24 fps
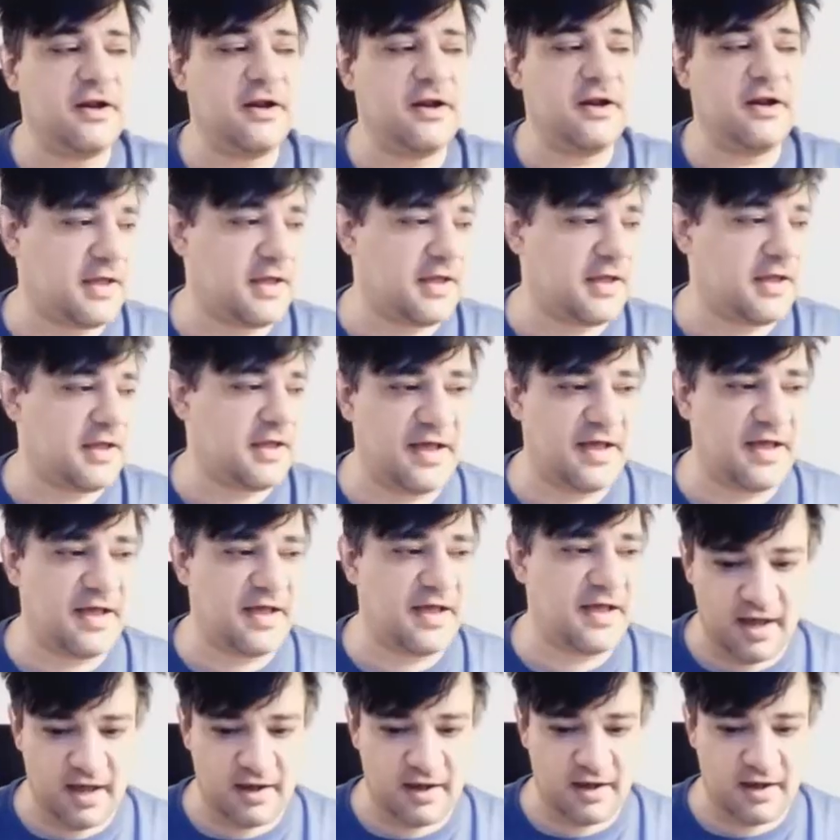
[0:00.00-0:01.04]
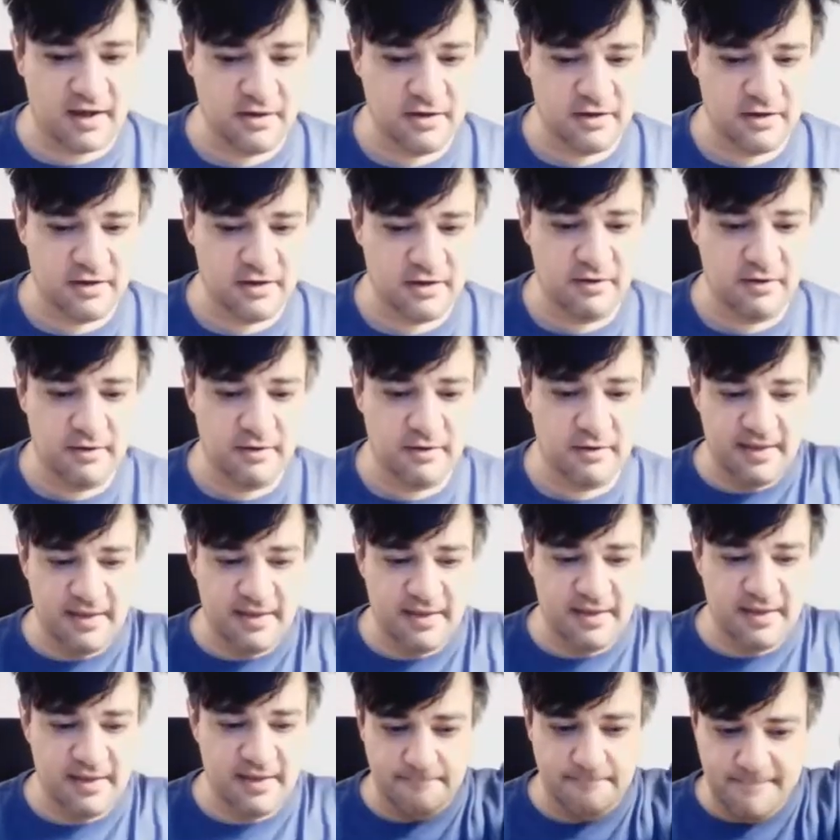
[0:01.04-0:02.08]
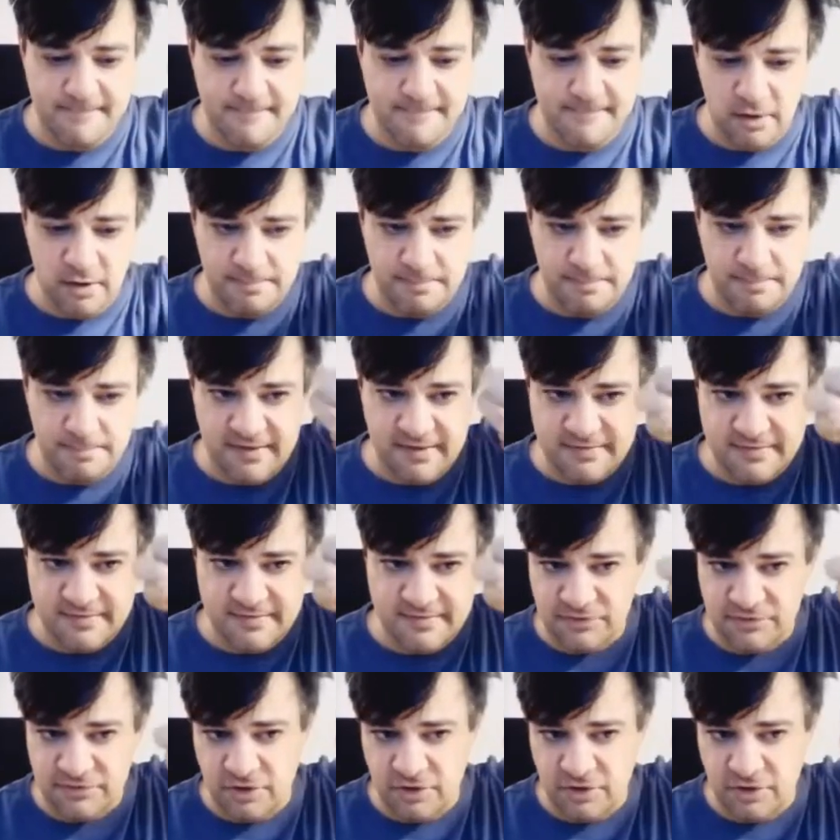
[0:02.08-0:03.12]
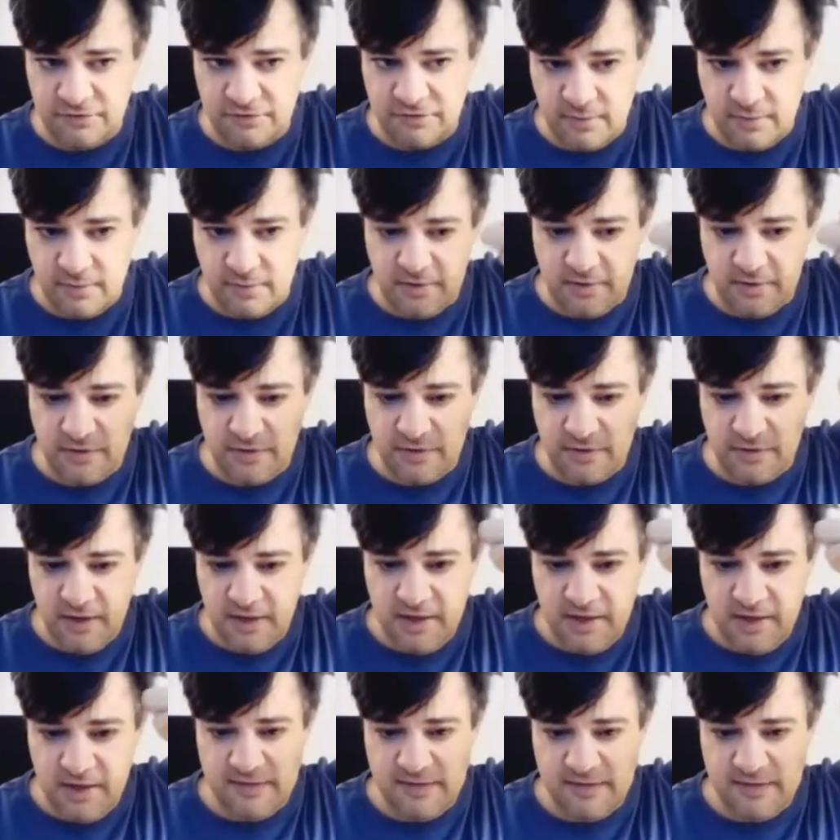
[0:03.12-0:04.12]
seen it on a cassette deck. You know what I mean? The metal piece that turns around.